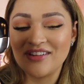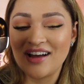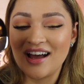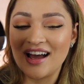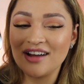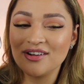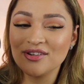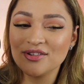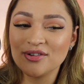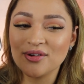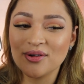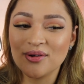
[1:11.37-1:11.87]
I
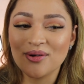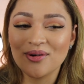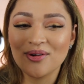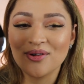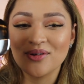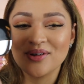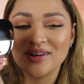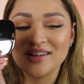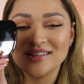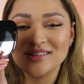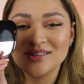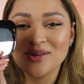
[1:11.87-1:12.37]
don't
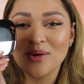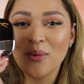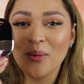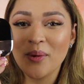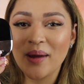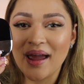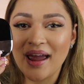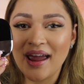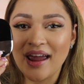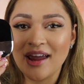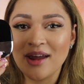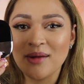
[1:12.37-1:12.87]
know, it's
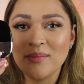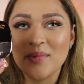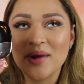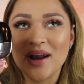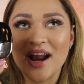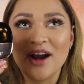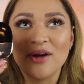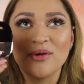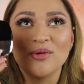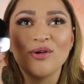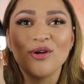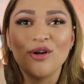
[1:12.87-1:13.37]
okay, but
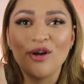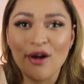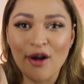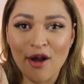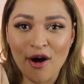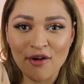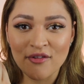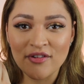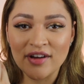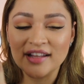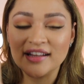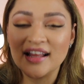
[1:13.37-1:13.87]
I don't
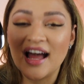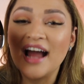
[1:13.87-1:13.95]
love it.